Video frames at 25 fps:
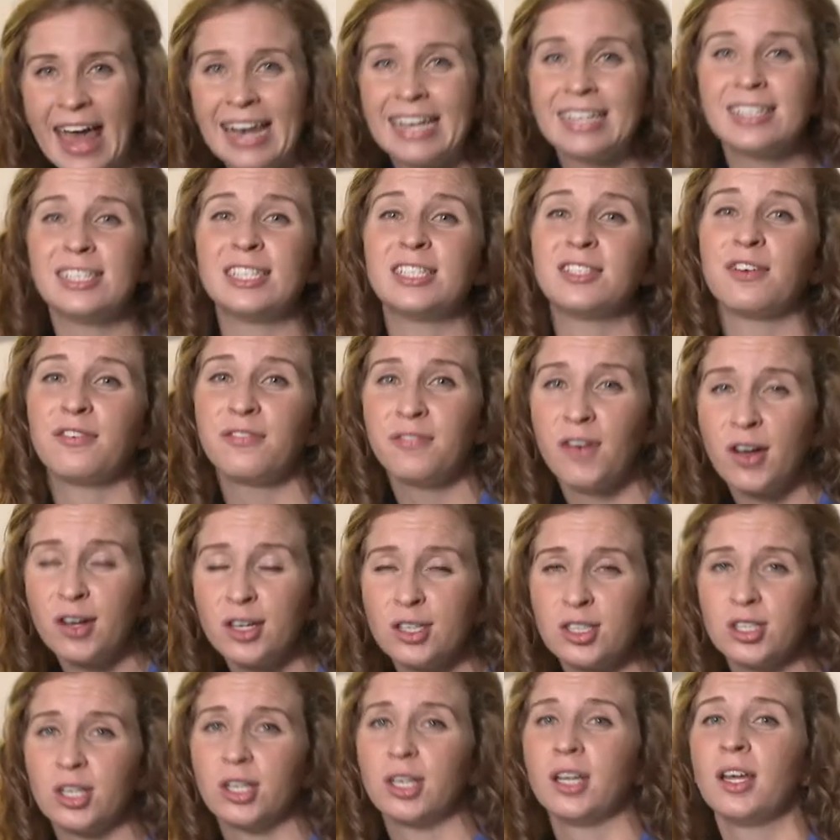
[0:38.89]
energy to
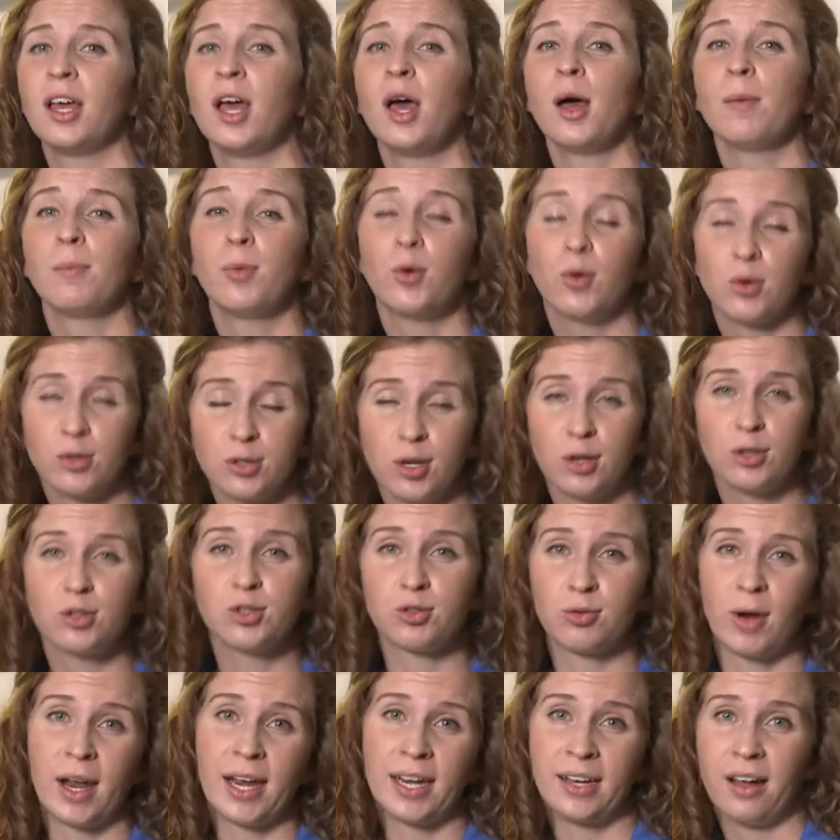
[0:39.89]
function, but also
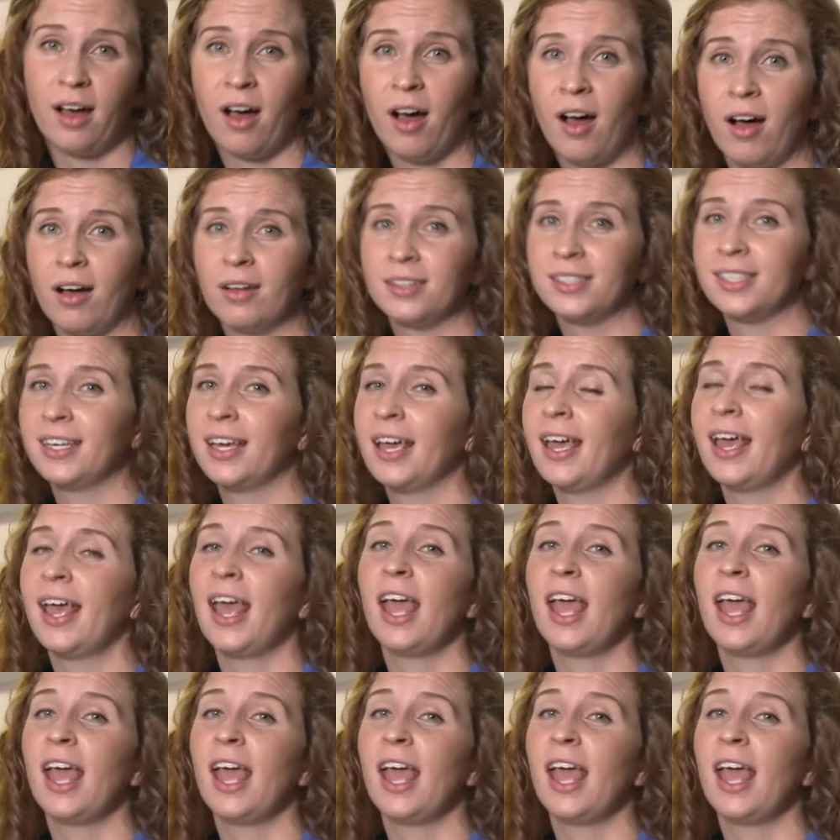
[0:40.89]
train hard.